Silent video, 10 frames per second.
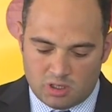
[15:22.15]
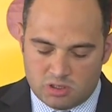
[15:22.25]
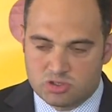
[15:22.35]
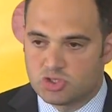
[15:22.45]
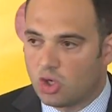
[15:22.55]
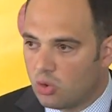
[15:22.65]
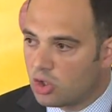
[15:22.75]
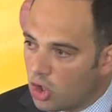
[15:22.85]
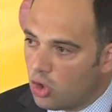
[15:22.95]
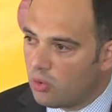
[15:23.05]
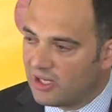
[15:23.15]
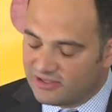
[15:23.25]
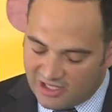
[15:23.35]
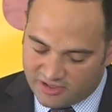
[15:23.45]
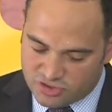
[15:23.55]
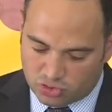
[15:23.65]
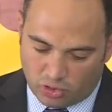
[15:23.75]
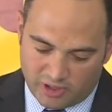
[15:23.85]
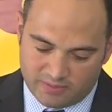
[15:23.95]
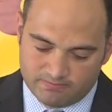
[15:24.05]
So go and tell the
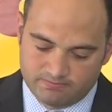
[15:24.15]
story.